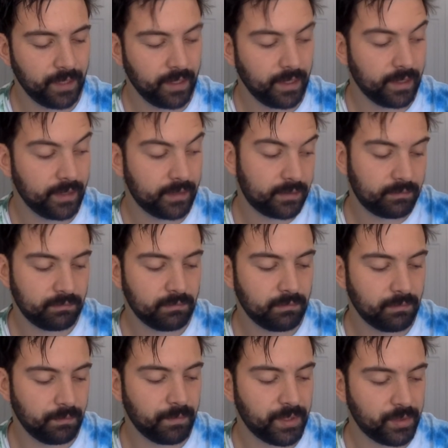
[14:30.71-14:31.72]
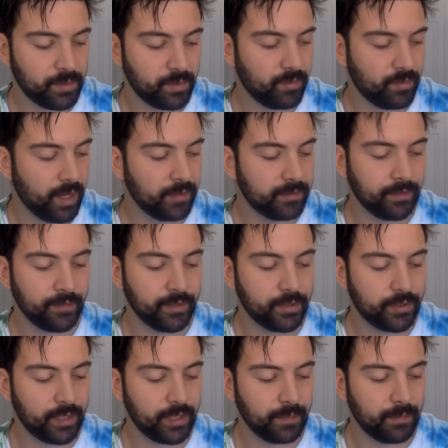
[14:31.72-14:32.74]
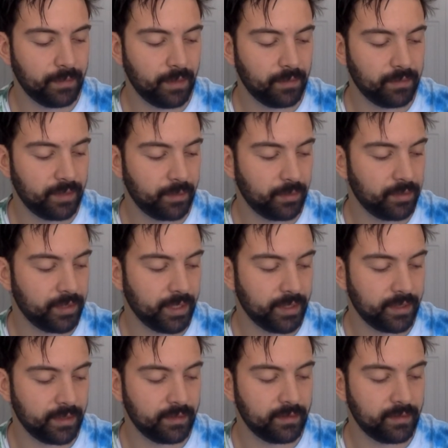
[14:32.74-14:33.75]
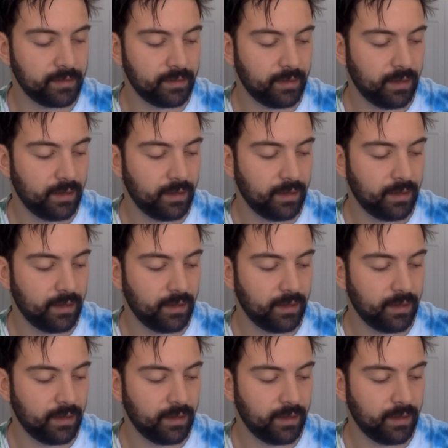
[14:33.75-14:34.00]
this was relatively cheap. I was able to get these,